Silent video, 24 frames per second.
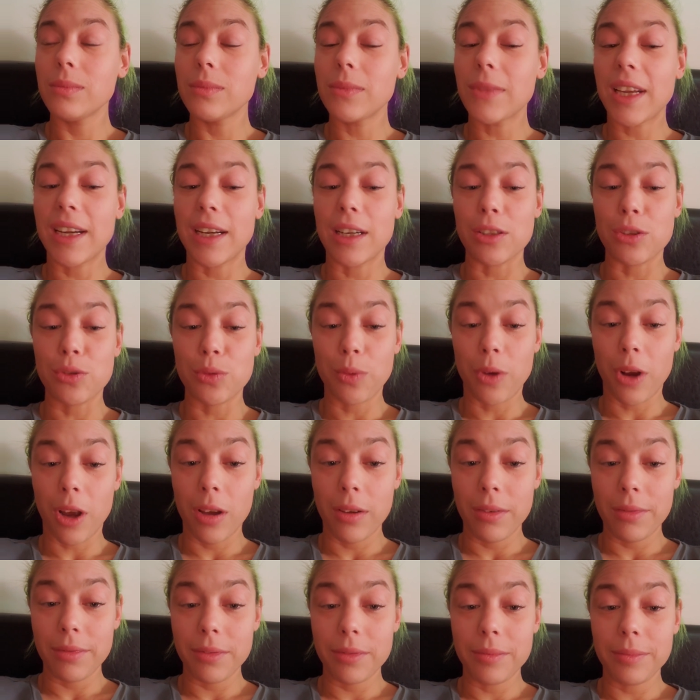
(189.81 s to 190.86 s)
And it's
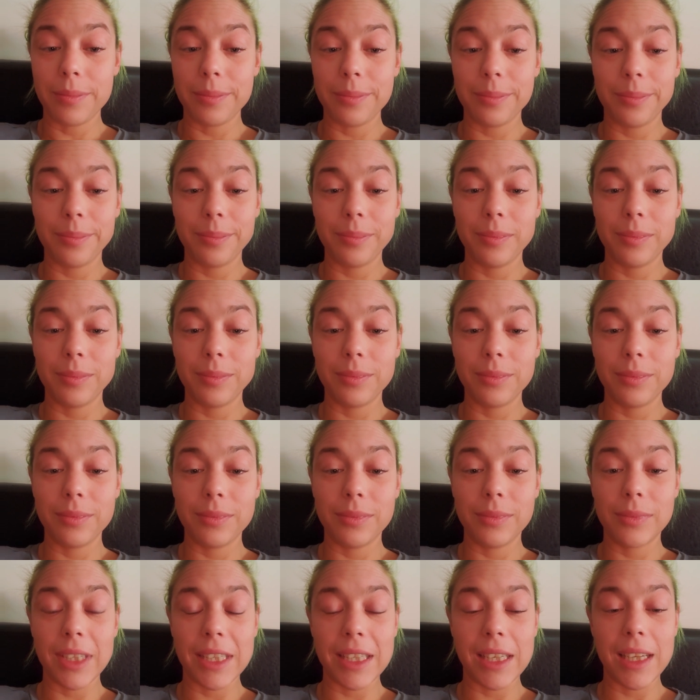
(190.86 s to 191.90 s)
rough.
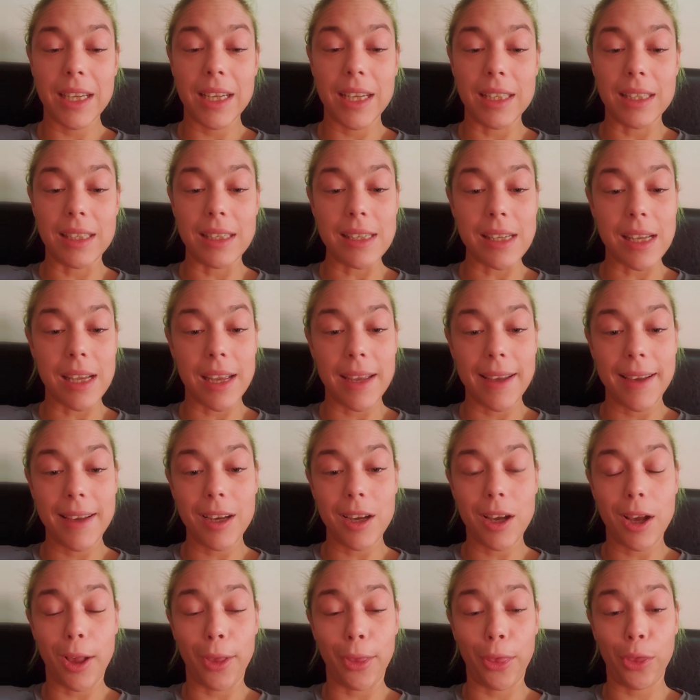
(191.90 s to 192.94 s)
It's like
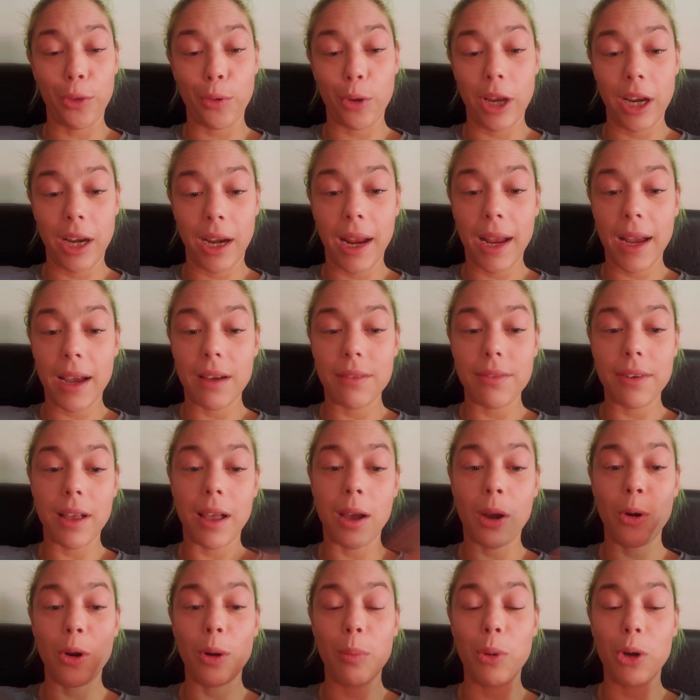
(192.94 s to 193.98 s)
a 3.5
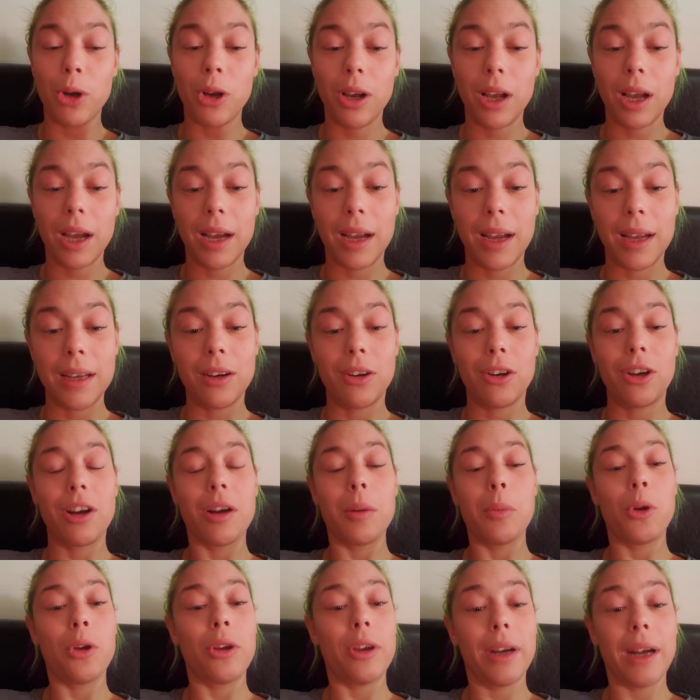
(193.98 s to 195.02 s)
hour book on
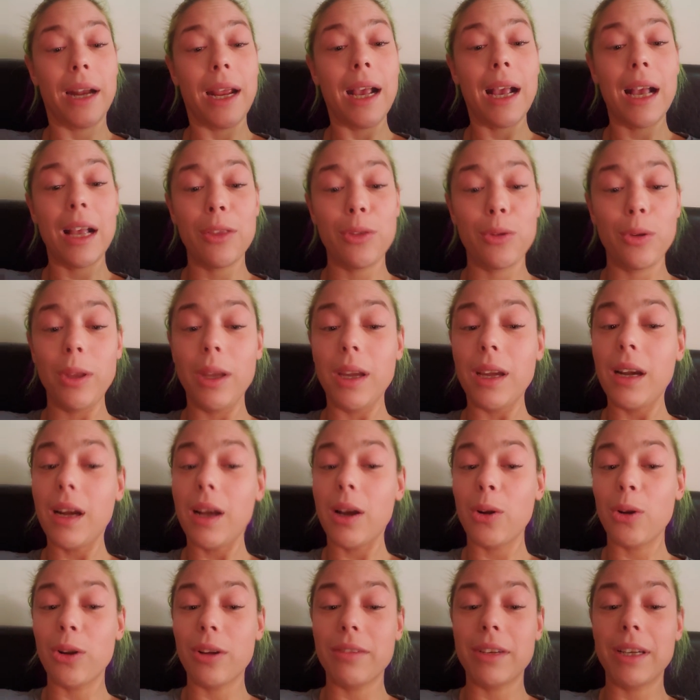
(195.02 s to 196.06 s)
Audible, and I got through like an
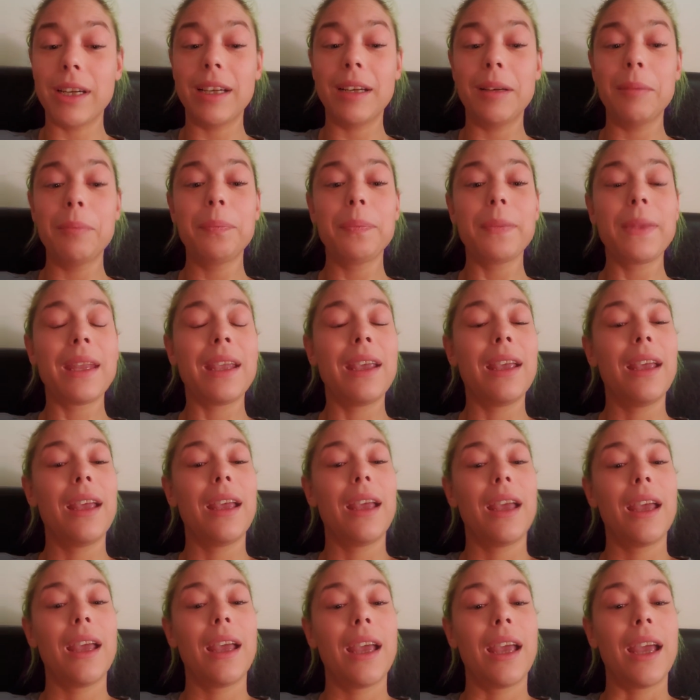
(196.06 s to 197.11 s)
hour of it,
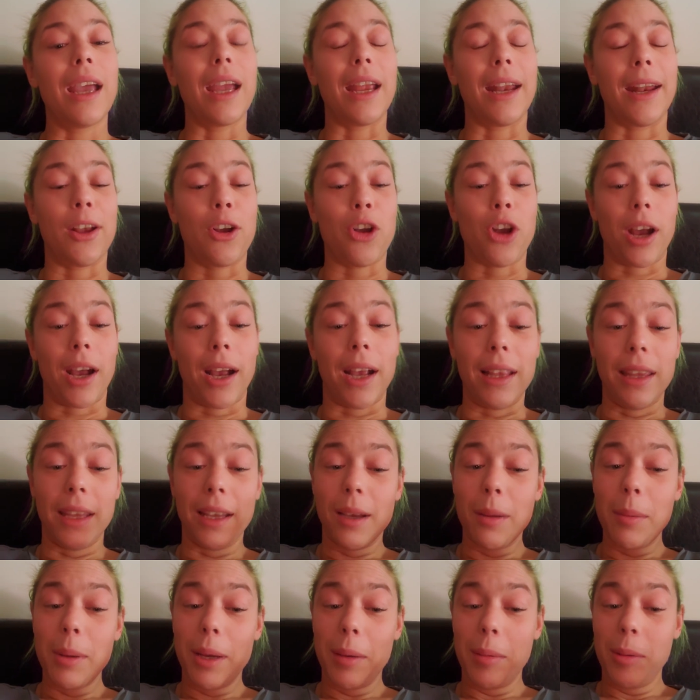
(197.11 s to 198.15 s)
and I cried like
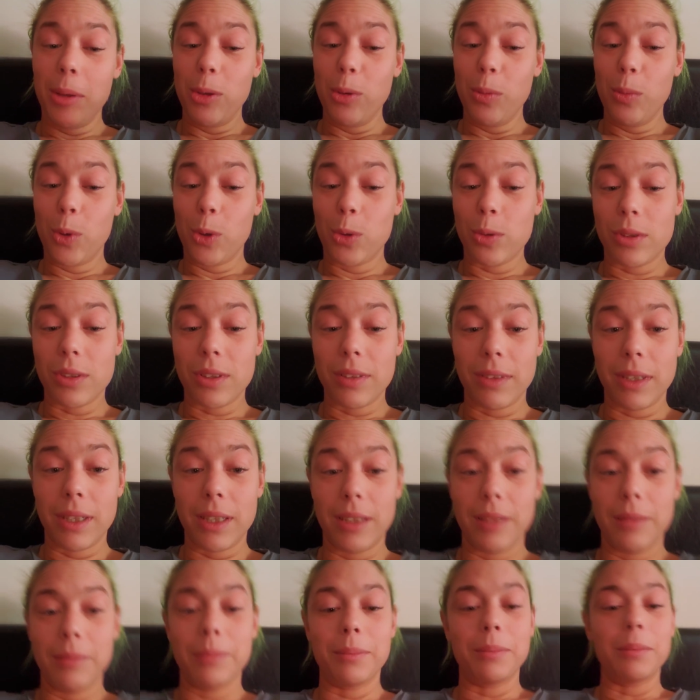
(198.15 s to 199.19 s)
a baby through most of
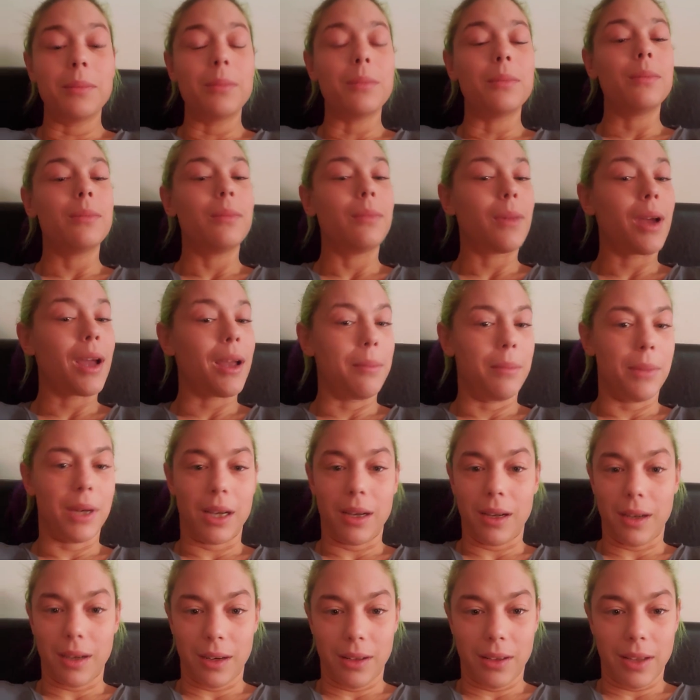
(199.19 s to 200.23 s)
it. I'm
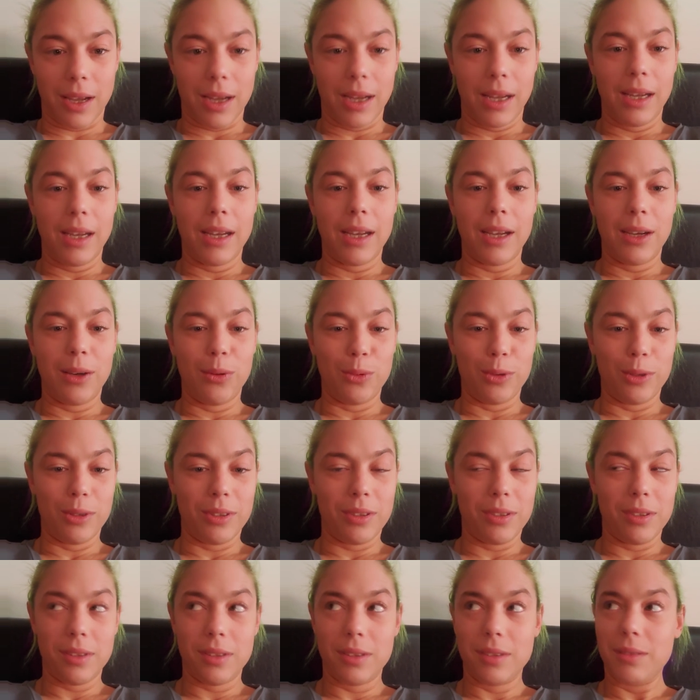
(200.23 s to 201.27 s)
not gonna lie, it
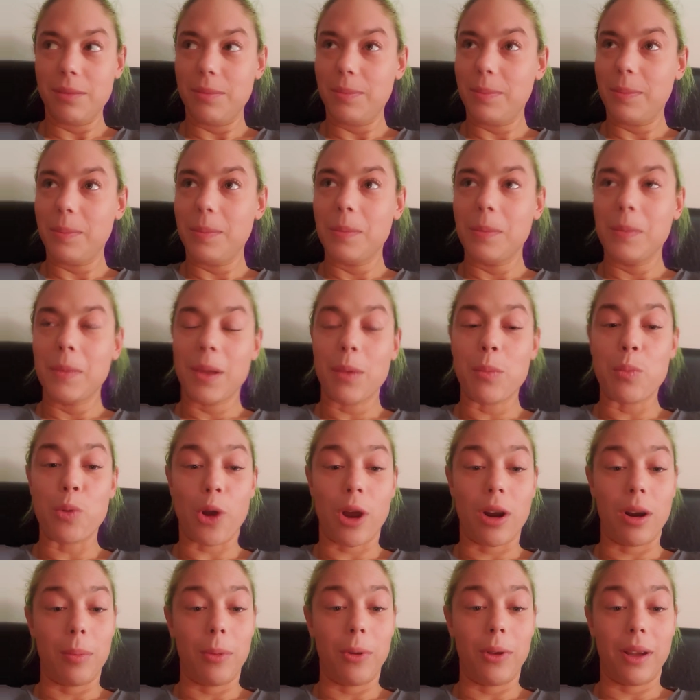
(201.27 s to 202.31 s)
was brought
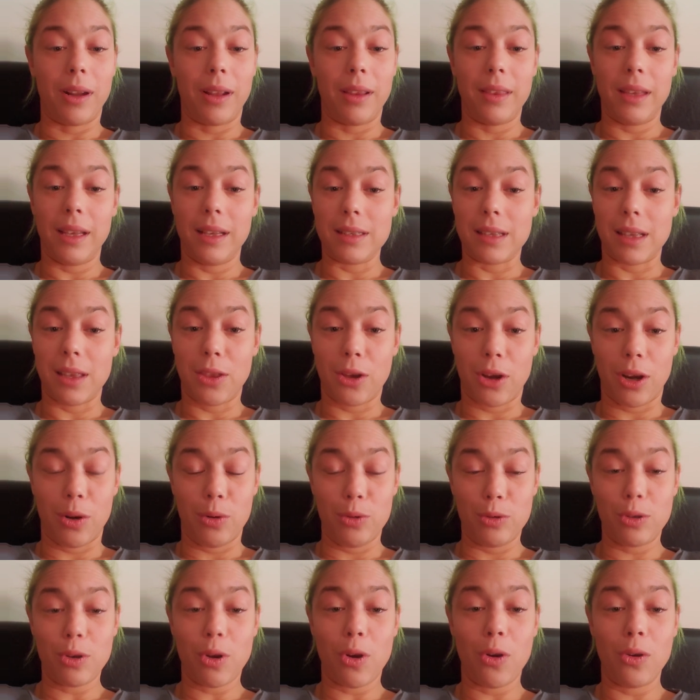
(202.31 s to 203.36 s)
up a lot of things I thought it
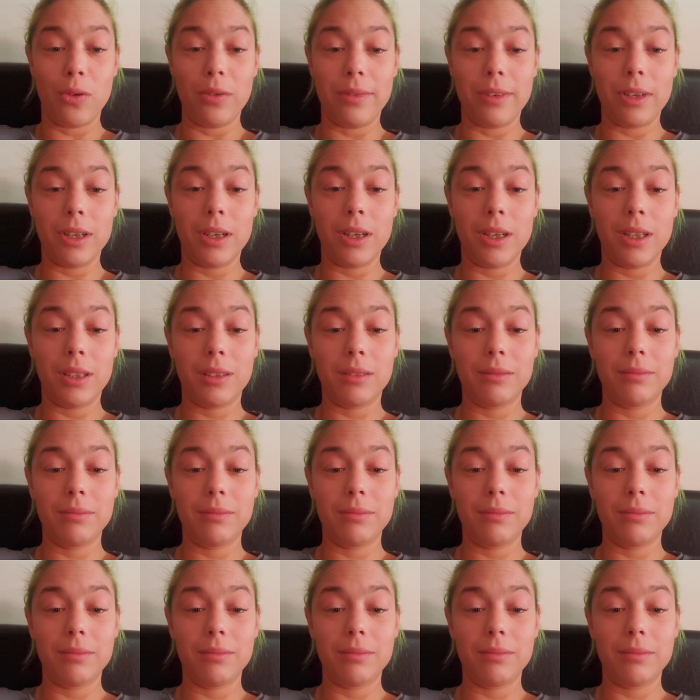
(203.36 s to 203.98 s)
was over.